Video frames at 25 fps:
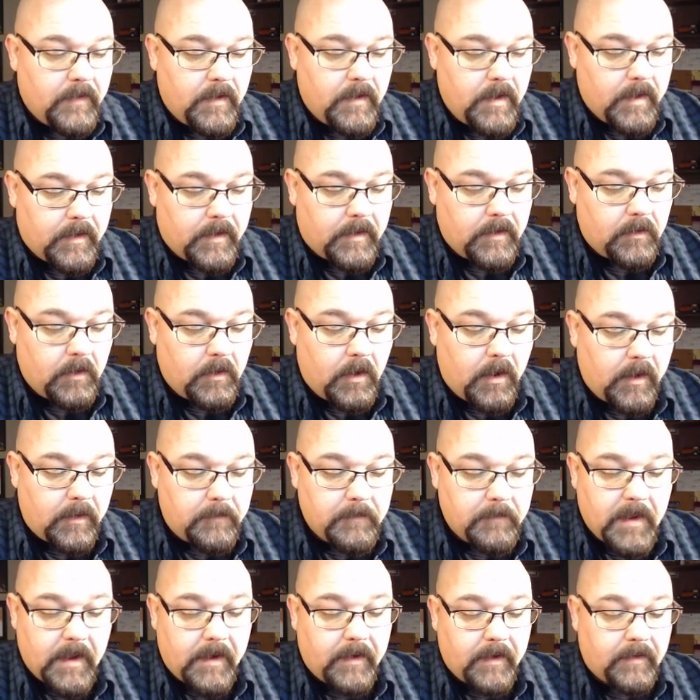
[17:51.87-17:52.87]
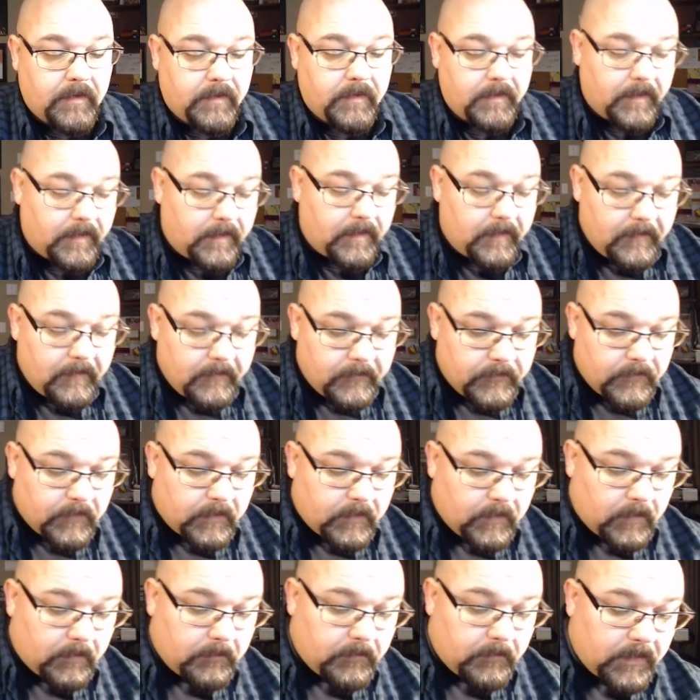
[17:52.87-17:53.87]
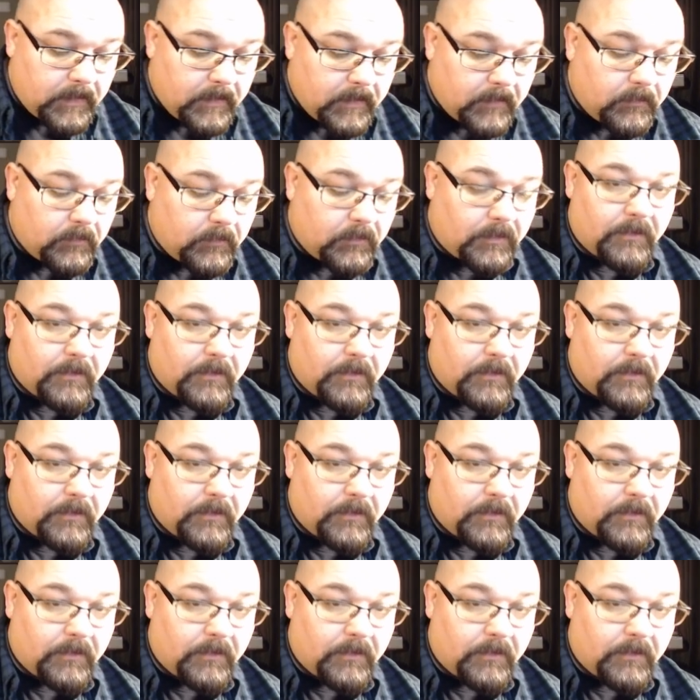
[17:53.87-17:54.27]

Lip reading: it can automatically come in